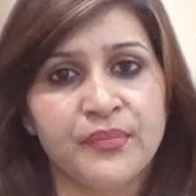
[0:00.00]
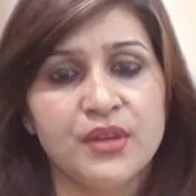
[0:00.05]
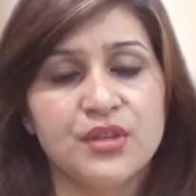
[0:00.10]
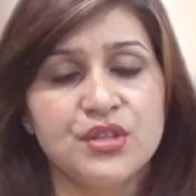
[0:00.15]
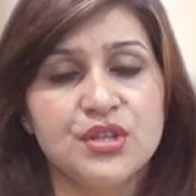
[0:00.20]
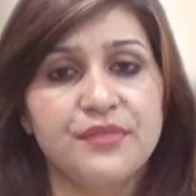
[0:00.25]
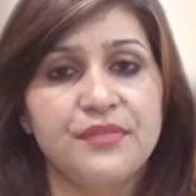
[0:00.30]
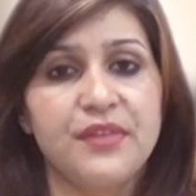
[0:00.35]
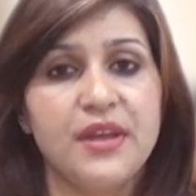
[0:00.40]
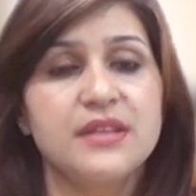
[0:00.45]

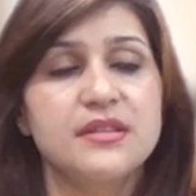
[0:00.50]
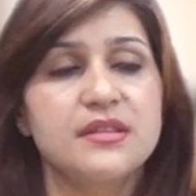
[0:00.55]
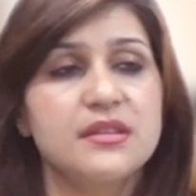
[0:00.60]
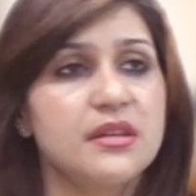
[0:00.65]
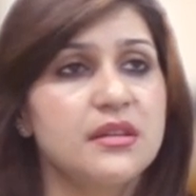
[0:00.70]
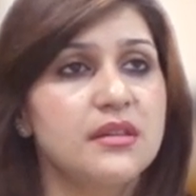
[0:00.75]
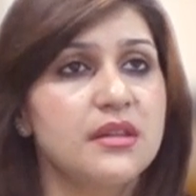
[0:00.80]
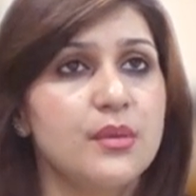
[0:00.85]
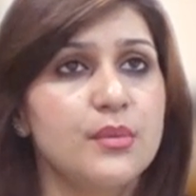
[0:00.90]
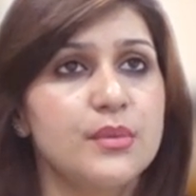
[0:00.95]
She fainted,
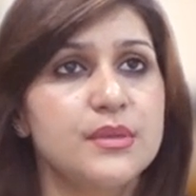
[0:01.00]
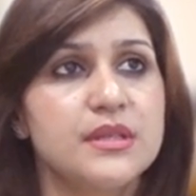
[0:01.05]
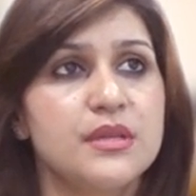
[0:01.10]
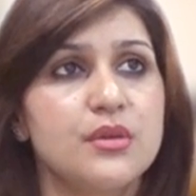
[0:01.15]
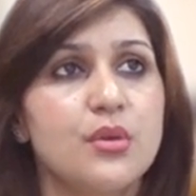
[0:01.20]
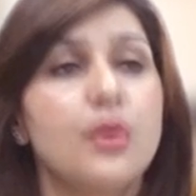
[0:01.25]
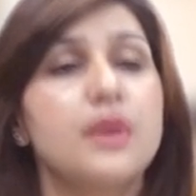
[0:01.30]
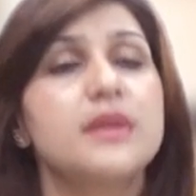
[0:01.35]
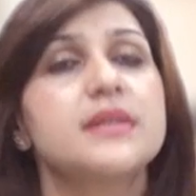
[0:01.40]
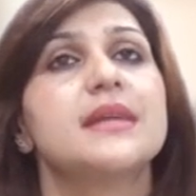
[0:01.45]
and there was a
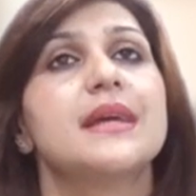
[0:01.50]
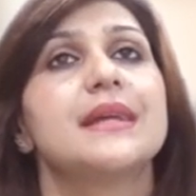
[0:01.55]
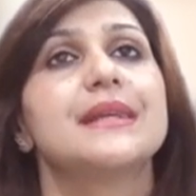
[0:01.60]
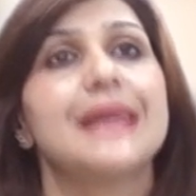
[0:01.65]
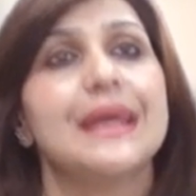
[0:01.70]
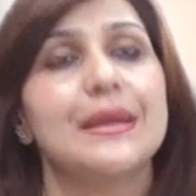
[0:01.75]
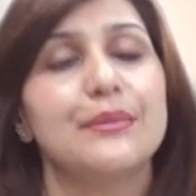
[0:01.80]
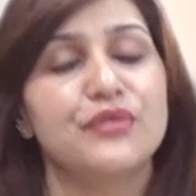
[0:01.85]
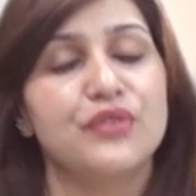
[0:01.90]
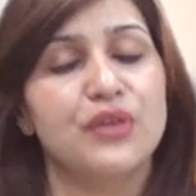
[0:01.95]
noise that
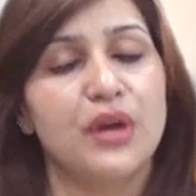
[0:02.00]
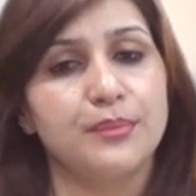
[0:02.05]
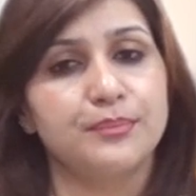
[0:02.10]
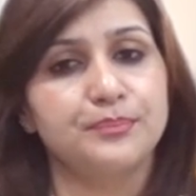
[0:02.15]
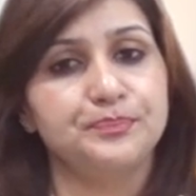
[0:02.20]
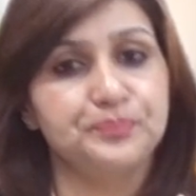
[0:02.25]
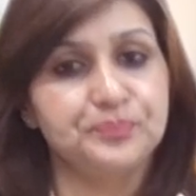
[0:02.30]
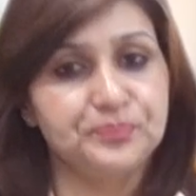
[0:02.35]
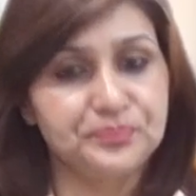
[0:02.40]
came from